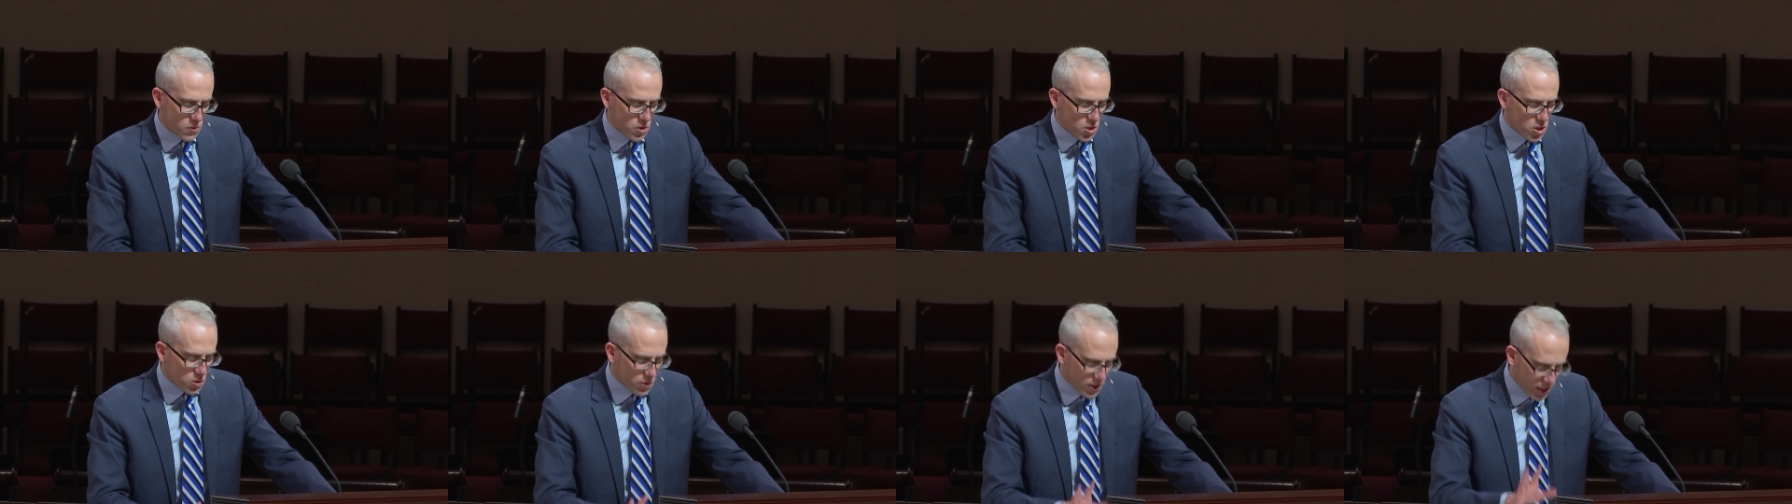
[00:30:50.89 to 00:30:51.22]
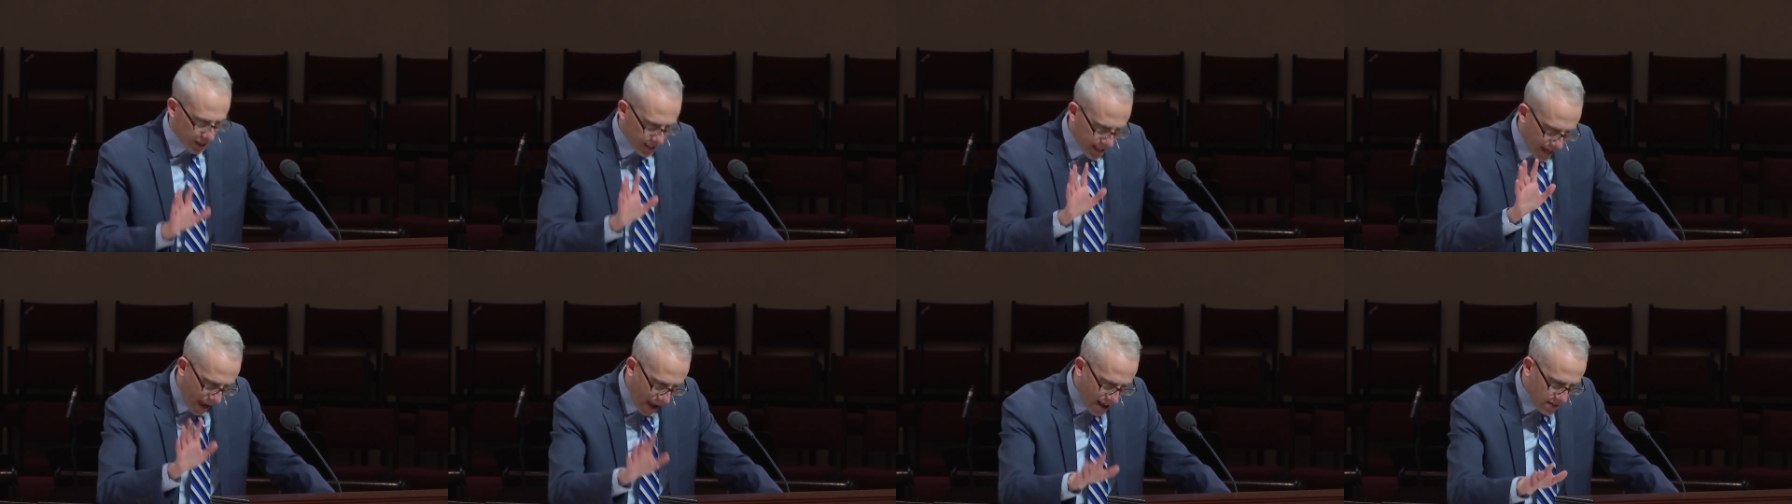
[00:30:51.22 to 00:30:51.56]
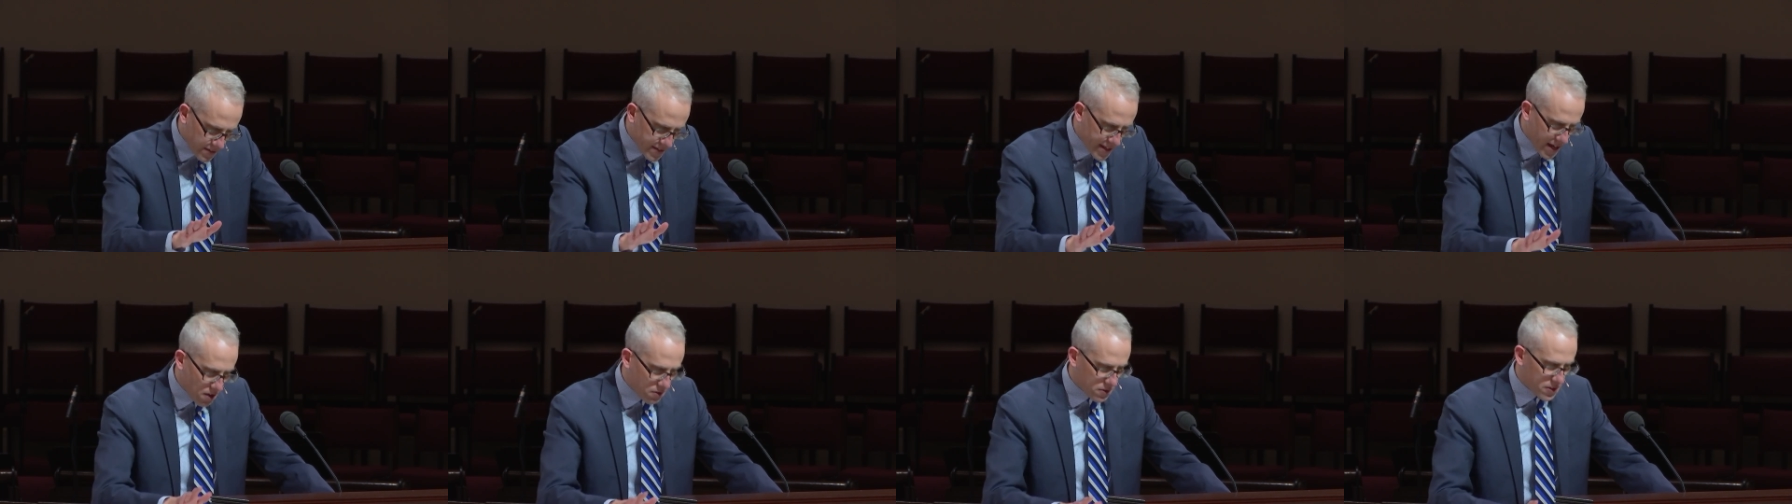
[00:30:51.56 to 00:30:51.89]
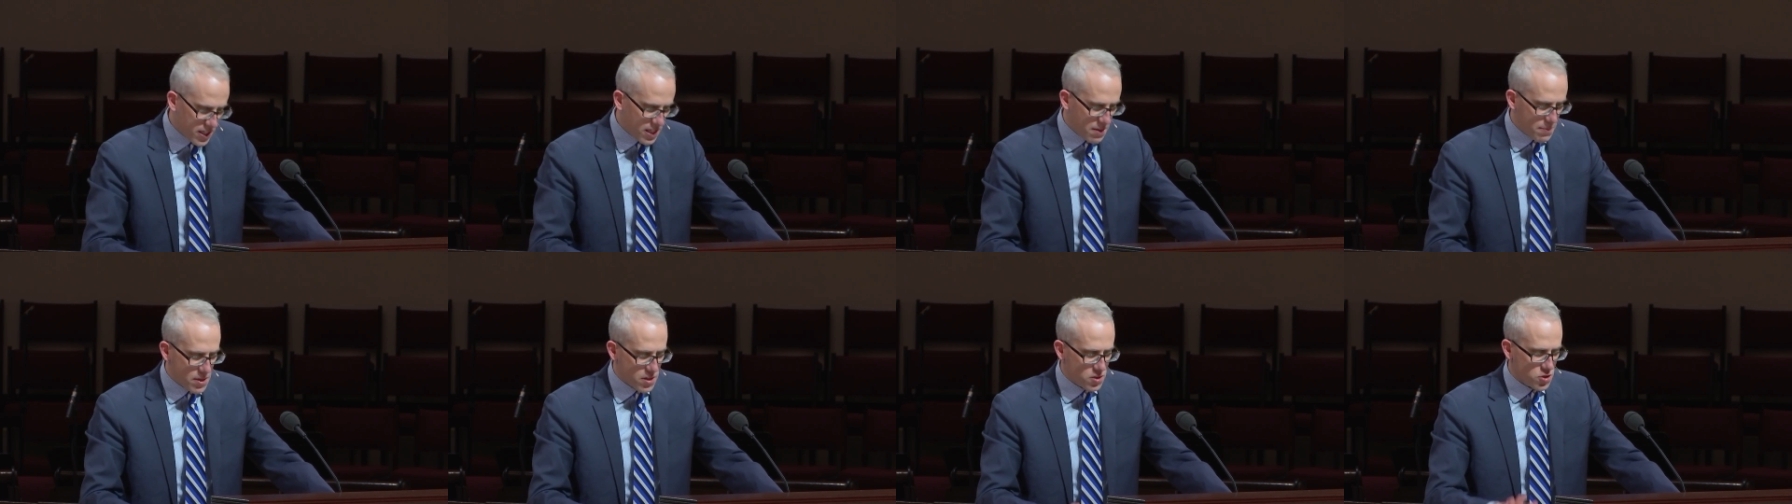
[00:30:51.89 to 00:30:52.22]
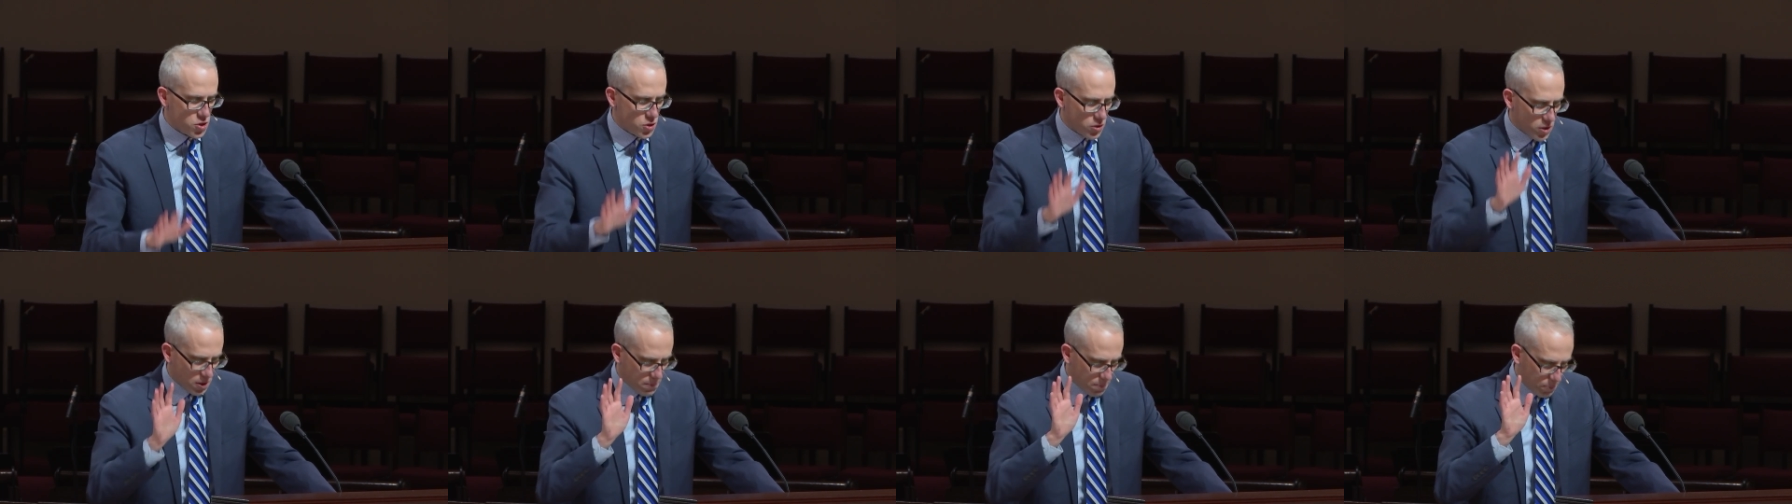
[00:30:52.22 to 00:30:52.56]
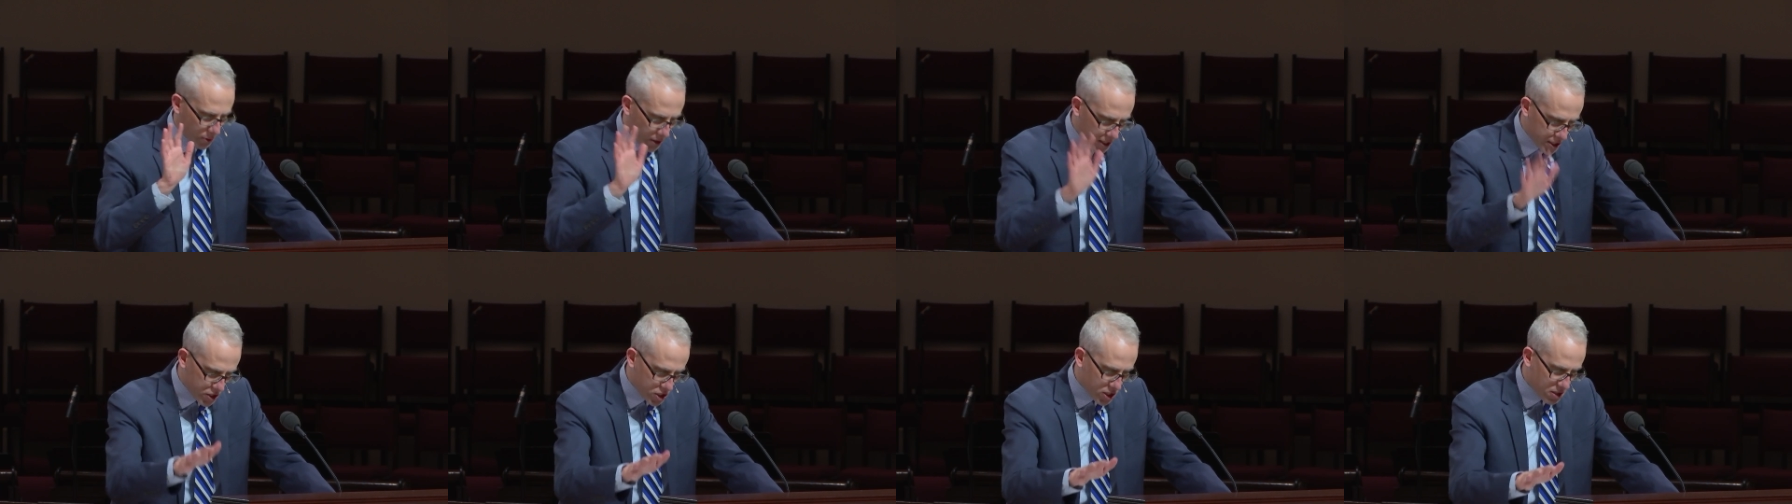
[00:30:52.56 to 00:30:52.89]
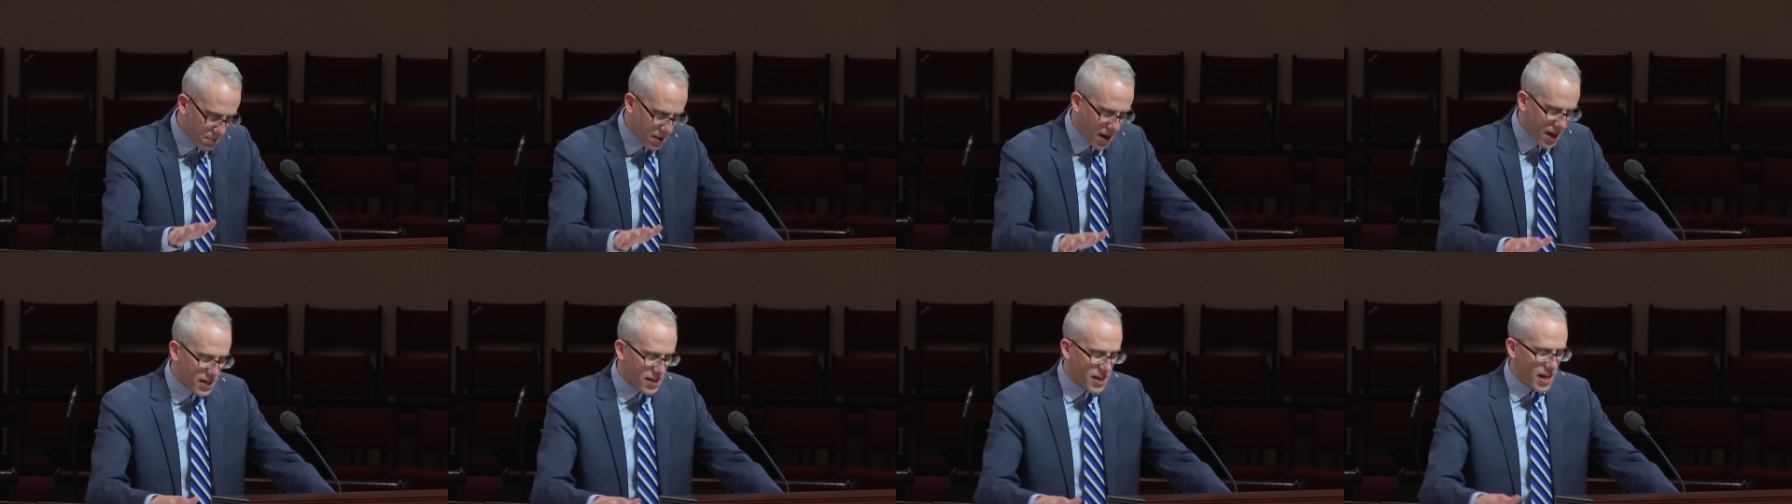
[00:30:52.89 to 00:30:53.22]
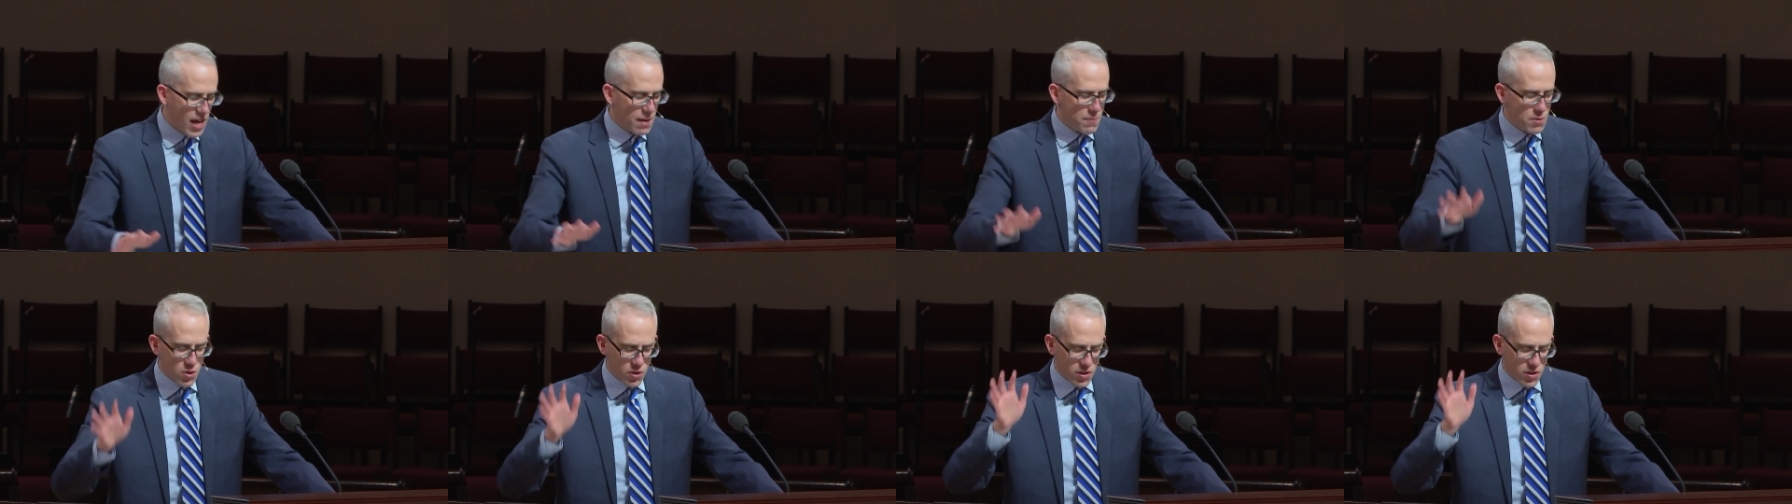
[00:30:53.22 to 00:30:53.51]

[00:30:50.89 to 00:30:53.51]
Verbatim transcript: You can cast out demons. You can preach in my name.